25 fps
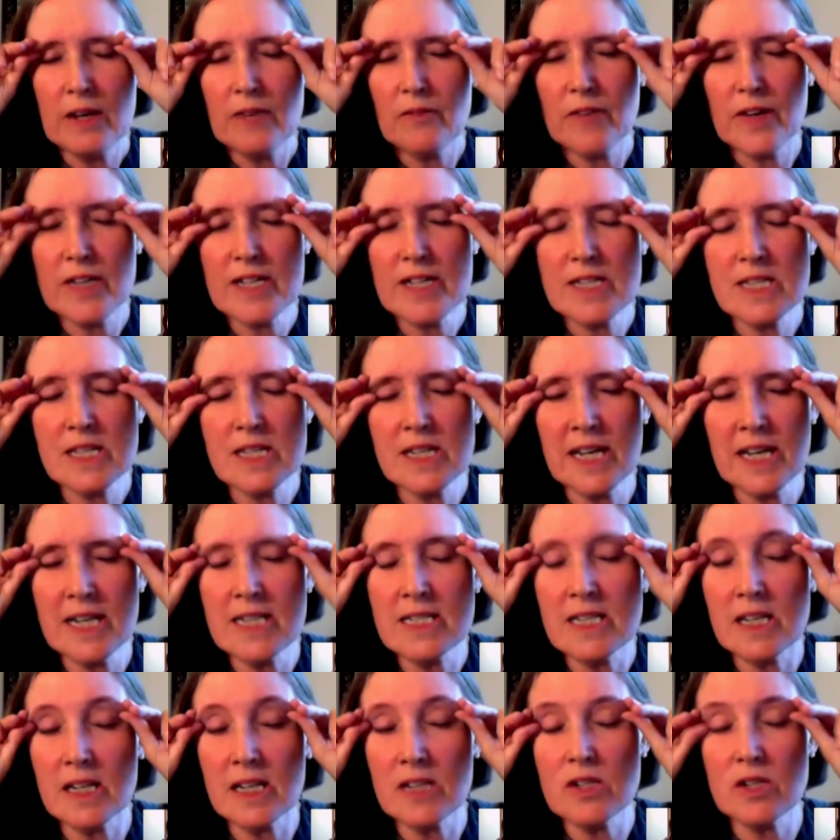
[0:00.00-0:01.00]

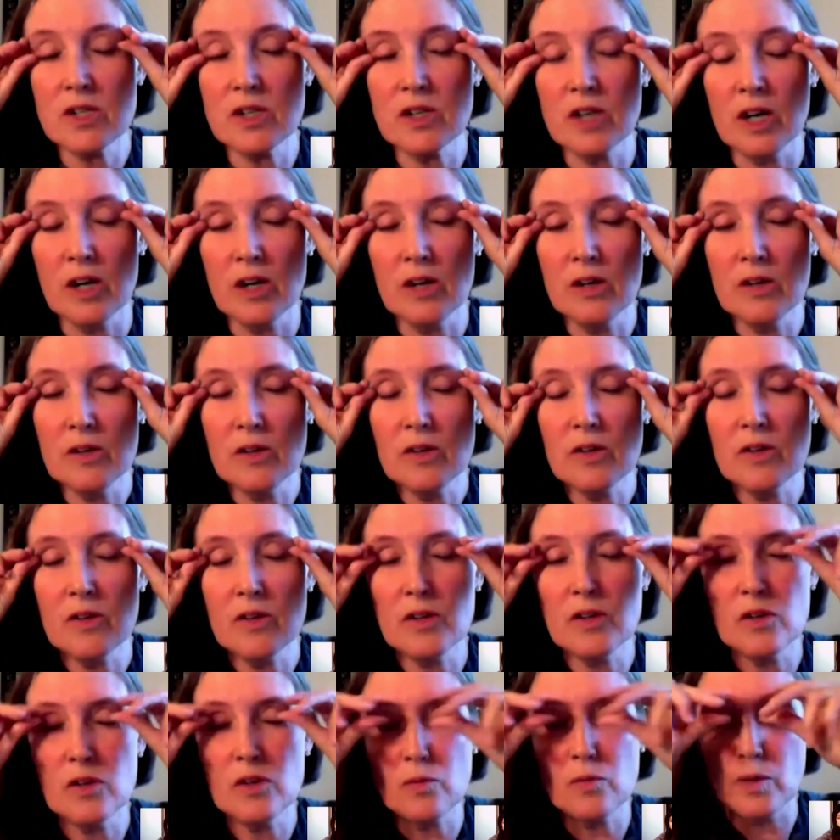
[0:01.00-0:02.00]
Fascinating to know
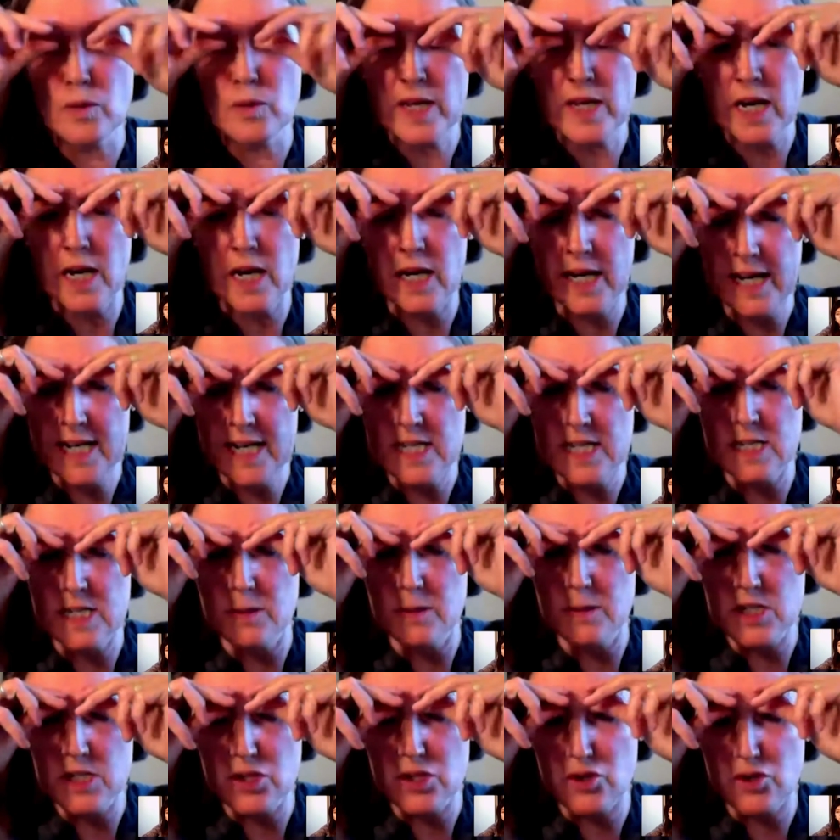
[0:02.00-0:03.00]
that we hide
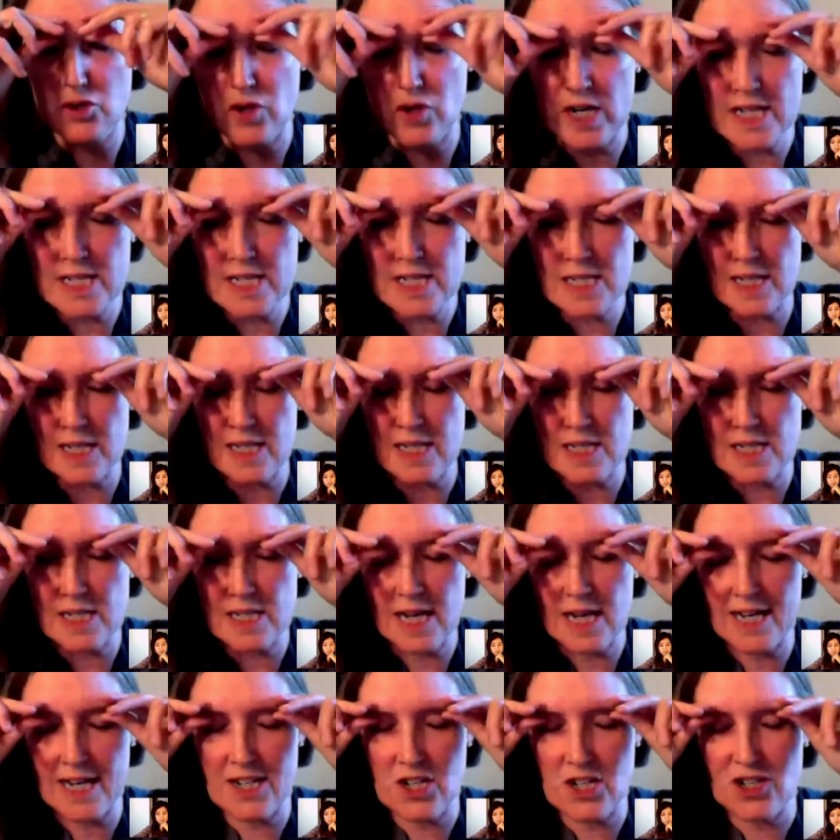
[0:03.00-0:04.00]
stress and
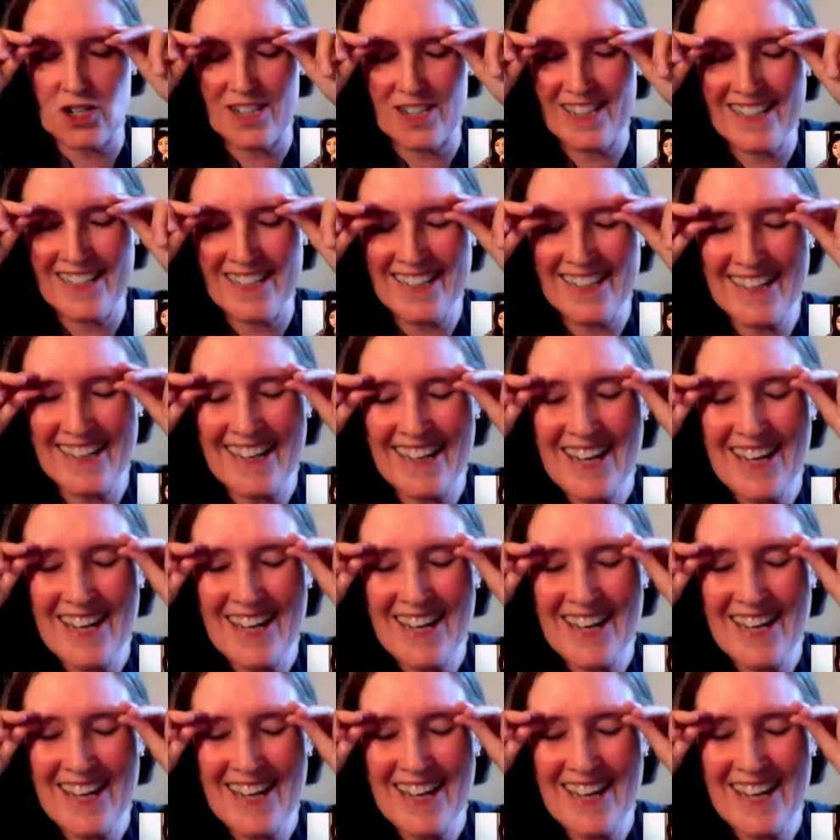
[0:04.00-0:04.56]
tension